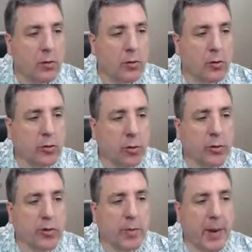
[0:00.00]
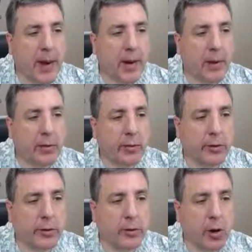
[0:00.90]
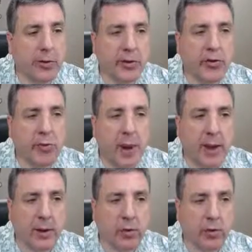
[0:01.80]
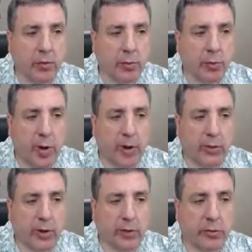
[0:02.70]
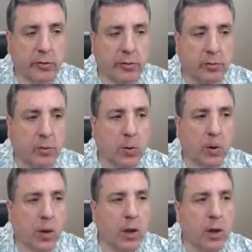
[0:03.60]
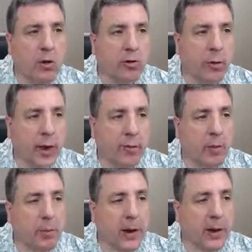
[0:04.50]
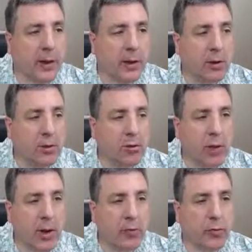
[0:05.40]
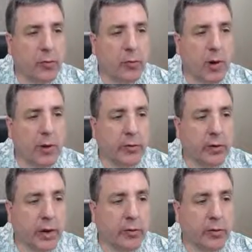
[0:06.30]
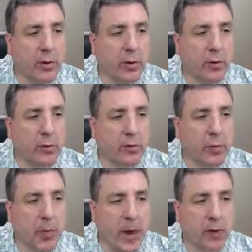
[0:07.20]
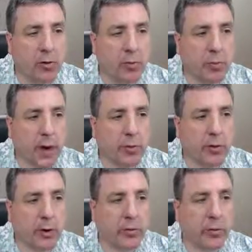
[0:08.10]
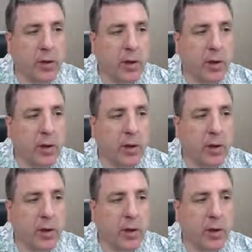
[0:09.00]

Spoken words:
Towards the back, this is called the spinous process. Okay, so we have our body, transverse process, spinous process.